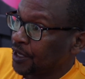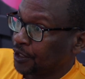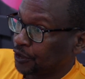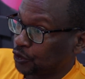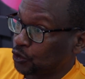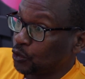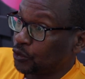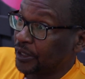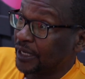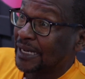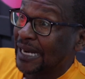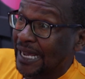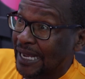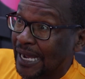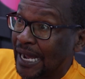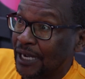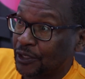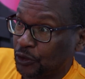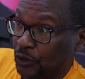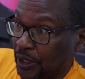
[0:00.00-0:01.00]
children,
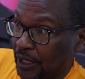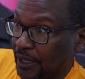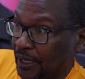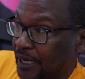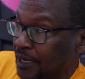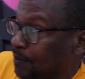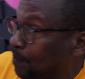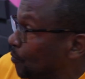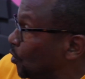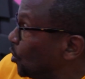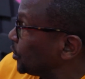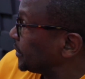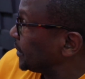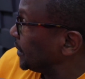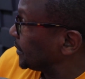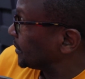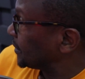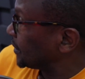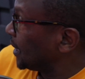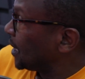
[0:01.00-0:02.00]
like
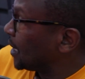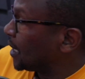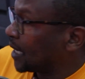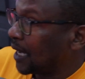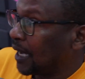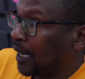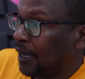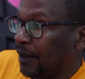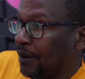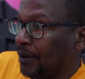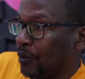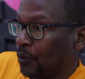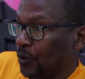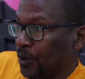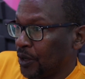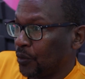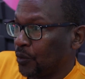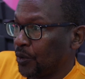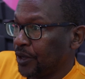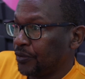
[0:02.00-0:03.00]
Moses,
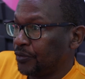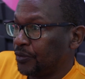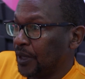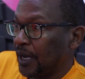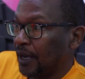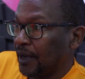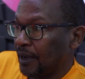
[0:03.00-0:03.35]
with